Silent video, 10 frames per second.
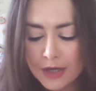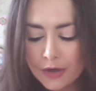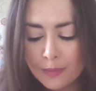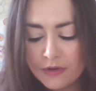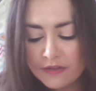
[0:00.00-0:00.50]

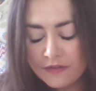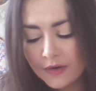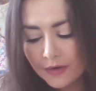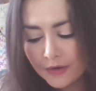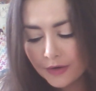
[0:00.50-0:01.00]
Number
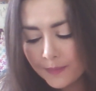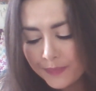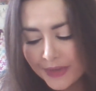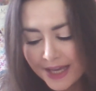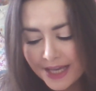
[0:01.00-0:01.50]
4
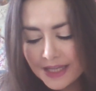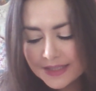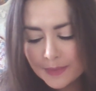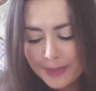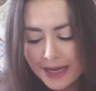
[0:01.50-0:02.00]

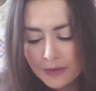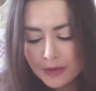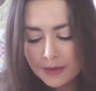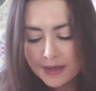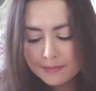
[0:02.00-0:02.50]
is about
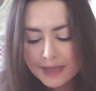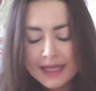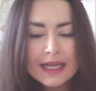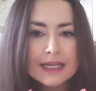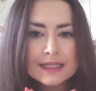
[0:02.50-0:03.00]

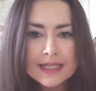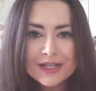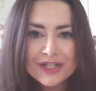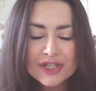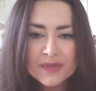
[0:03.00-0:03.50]
making
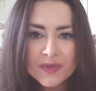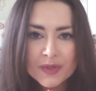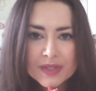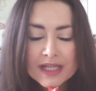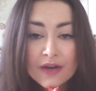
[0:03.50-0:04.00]
sections for
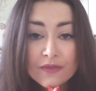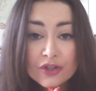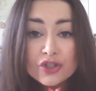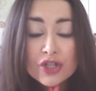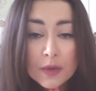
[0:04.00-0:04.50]
yourself
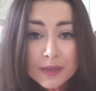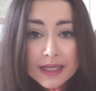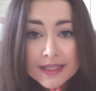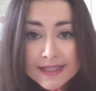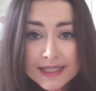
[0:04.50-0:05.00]
that don't
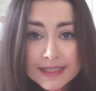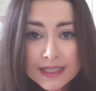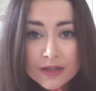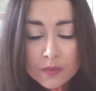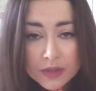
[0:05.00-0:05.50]
exist
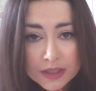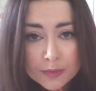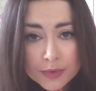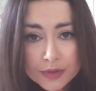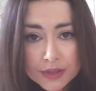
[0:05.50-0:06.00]
in the
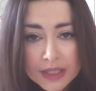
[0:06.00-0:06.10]
workbook.